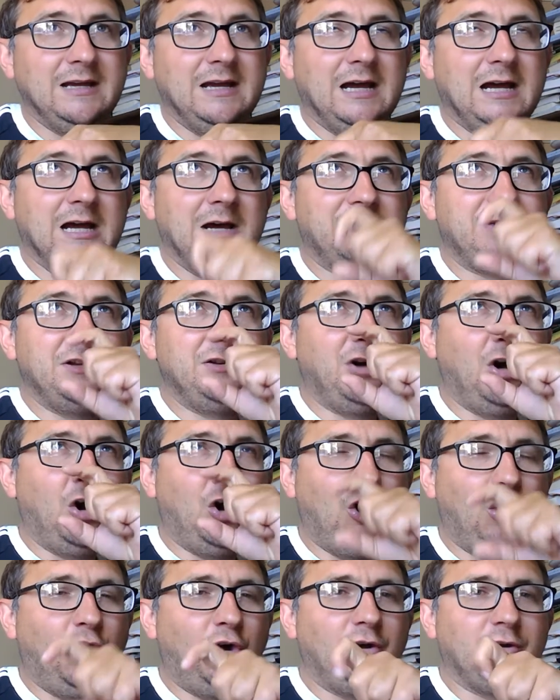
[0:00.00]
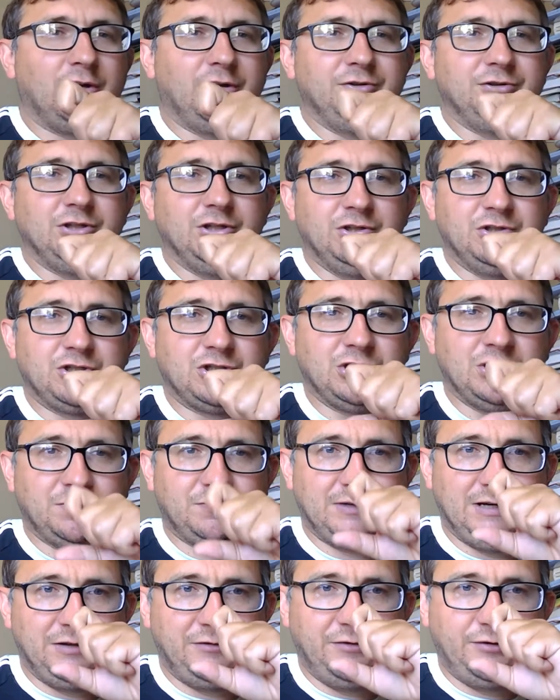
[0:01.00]
They're not all on YouTube,
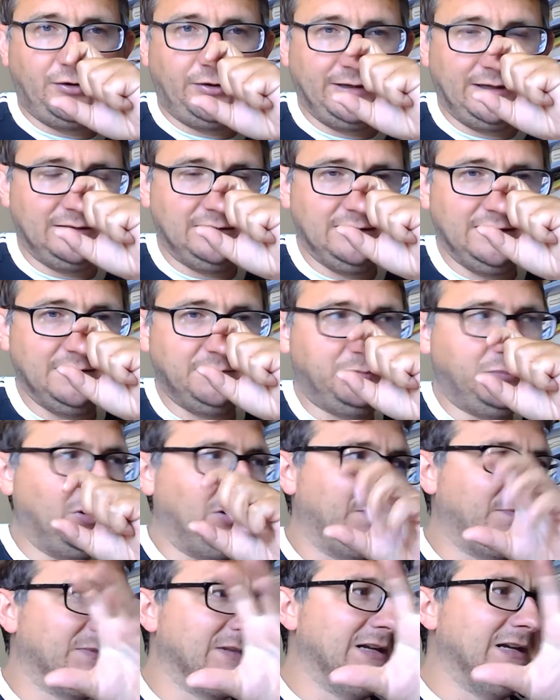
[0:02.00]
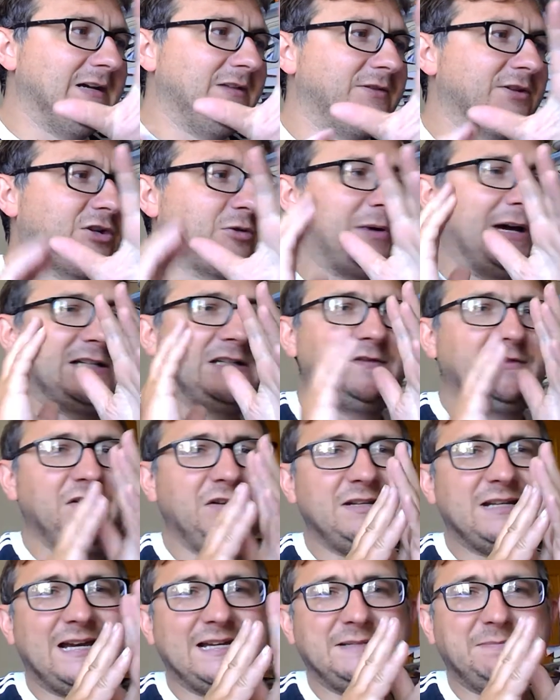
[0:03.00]
rather annoyingly, but there's quite a few
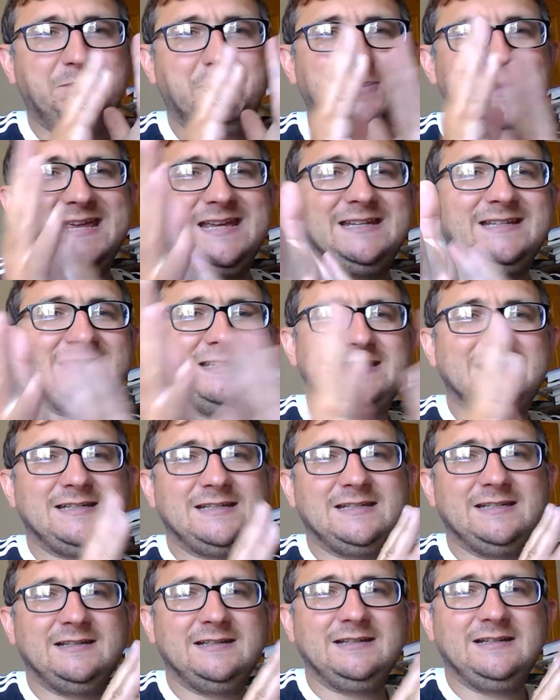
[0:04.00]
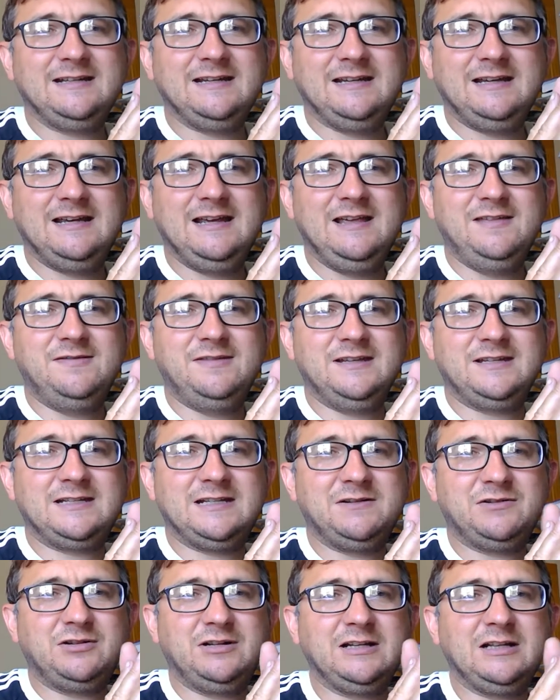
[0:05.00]
nice bits in this
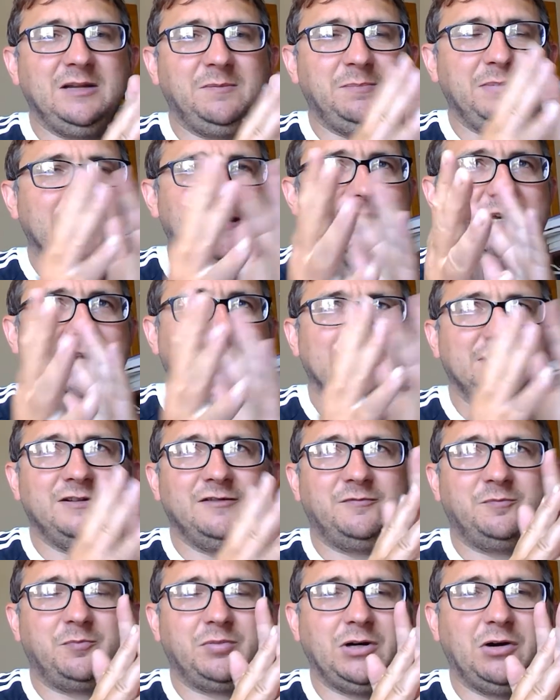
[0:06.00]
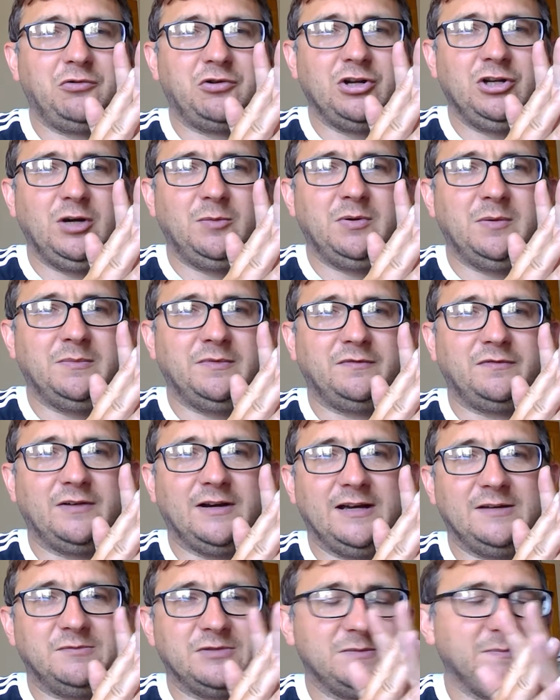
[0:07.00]
series. A little bit kind of broken up, I'm
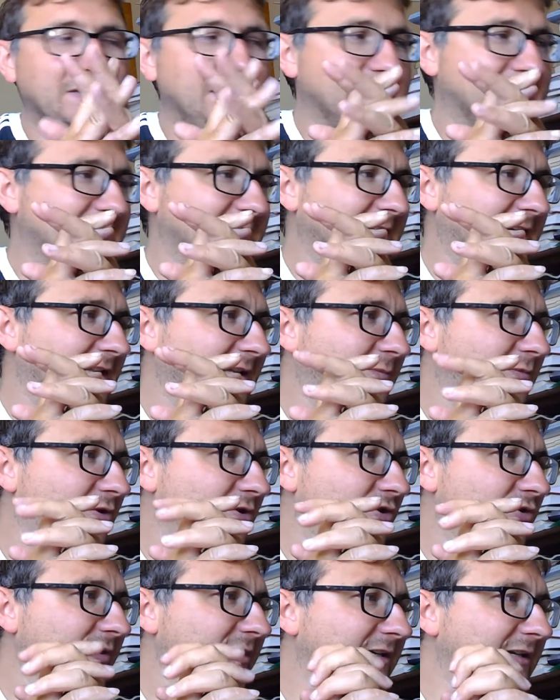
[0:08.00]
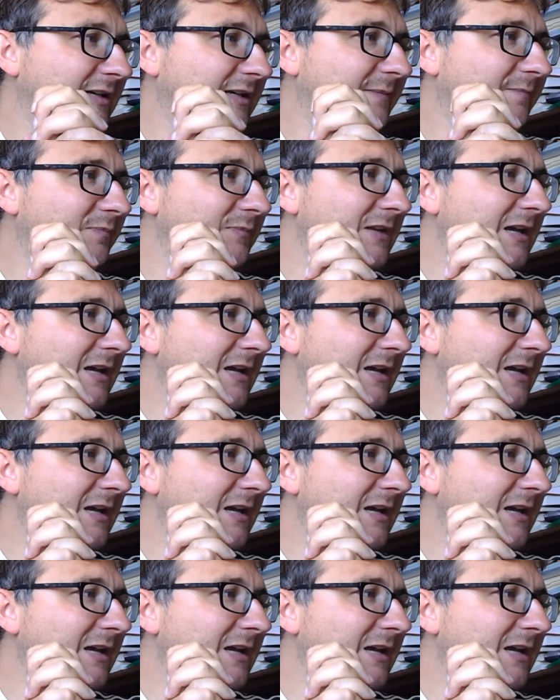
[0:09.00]
afraid, which makes it slightly more tricky.